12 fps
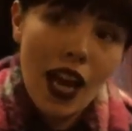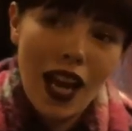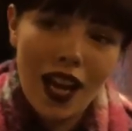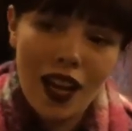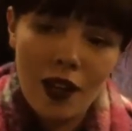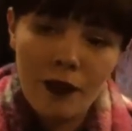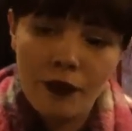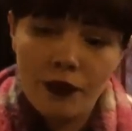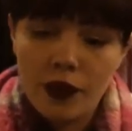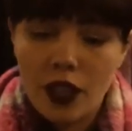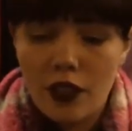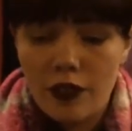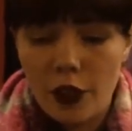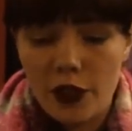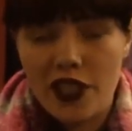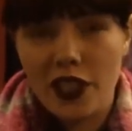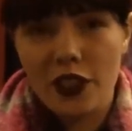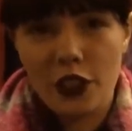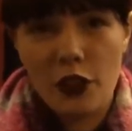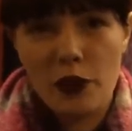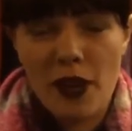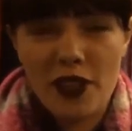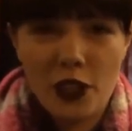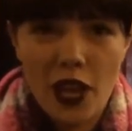um, focusing on youth
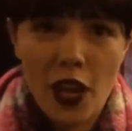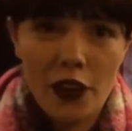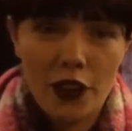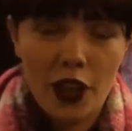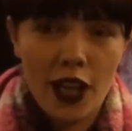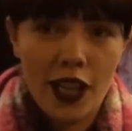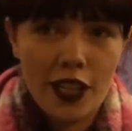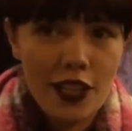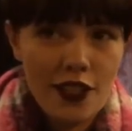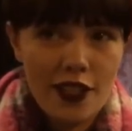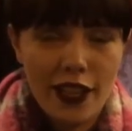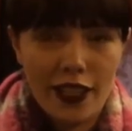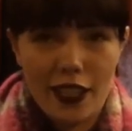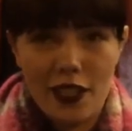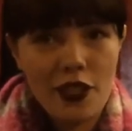mental health in Ireland is like